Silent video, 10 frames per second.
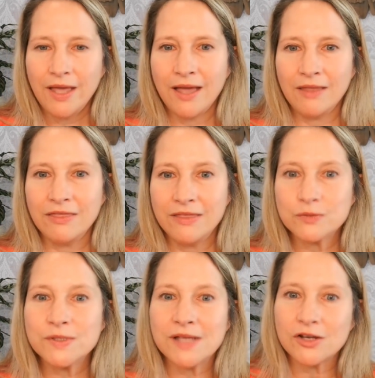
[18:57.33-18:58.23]
And this
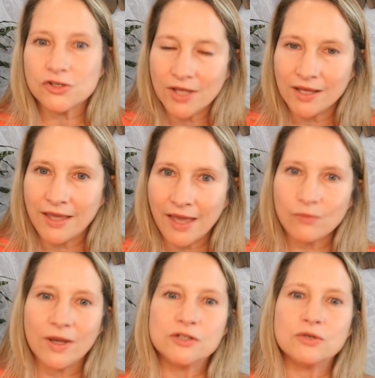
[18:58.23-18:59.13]
was actually a
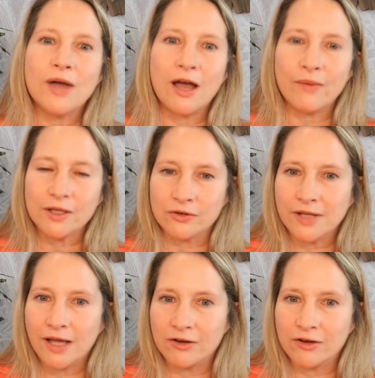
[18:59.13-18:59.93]
gateway to how I learned how to